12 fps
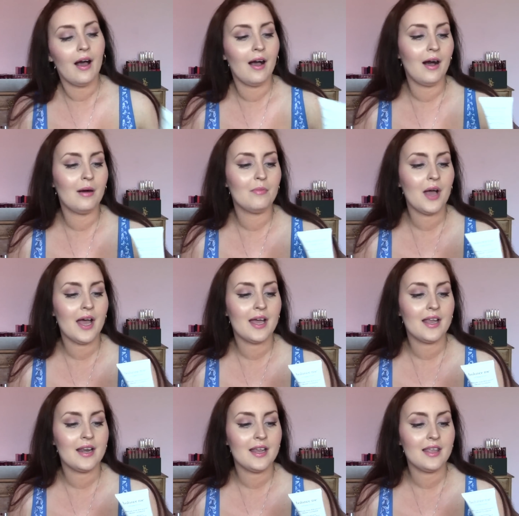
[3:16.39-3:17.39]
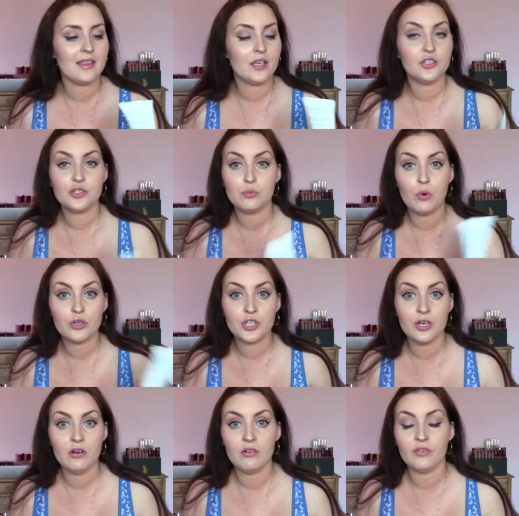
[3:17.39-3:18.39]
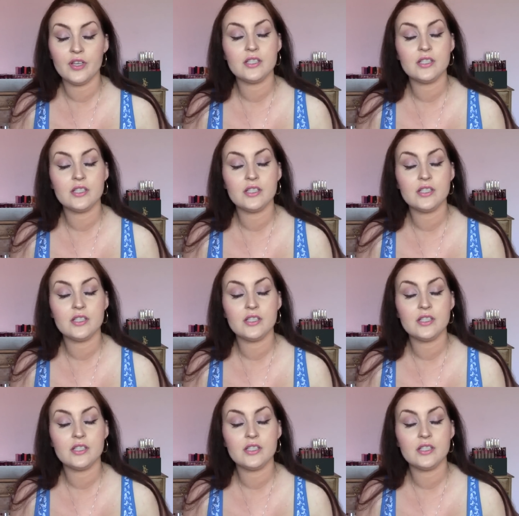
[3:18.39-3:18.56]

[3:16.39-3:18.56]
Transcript: Um, and then you just wash it off.